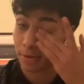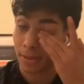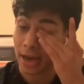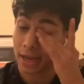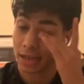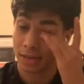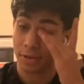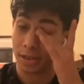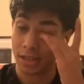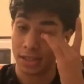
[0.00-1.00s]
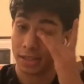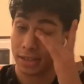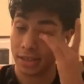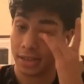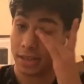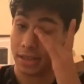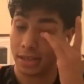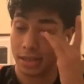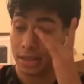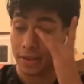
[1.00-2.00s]
me back, because
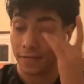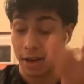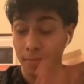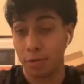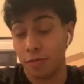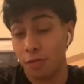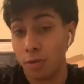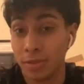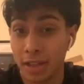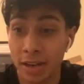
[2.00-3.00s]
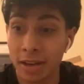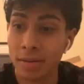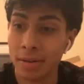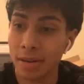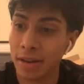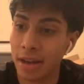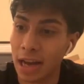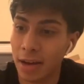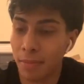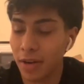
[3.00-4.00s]
if I performed there,
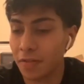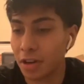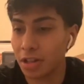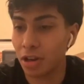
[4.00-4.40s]
I might have got the